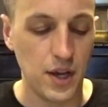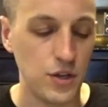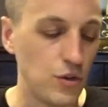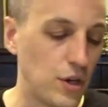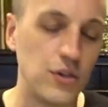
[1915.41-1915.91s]

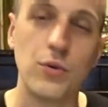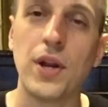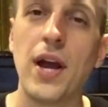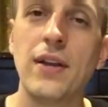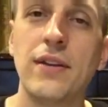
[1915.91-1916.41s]
You could do what
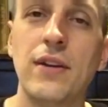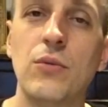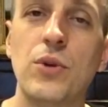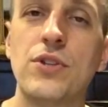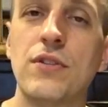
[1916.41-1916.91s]
I did,
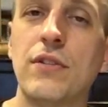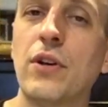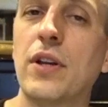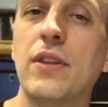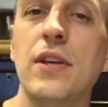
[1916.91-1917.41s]
which is
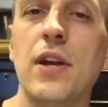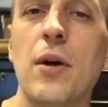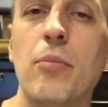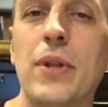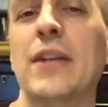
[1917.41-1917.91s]
look at the uh,
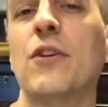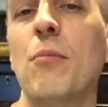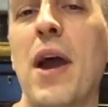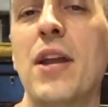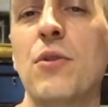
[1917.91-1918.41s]
Plecter
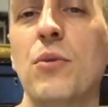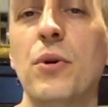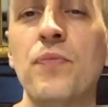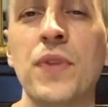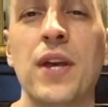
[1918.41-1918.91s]

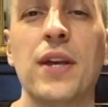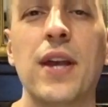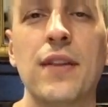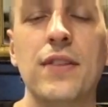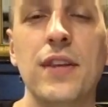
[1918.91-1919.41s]
manual,
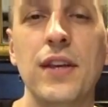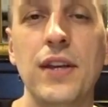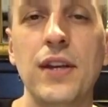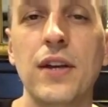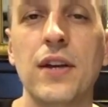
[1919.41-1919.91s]
get
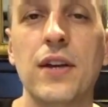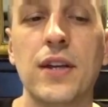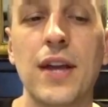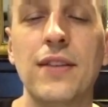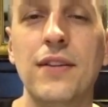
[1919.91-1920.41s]
the
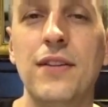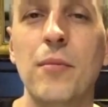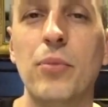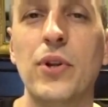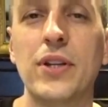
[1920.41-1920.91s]
get the
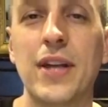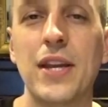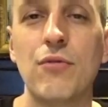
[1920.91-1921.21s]
dim plug that he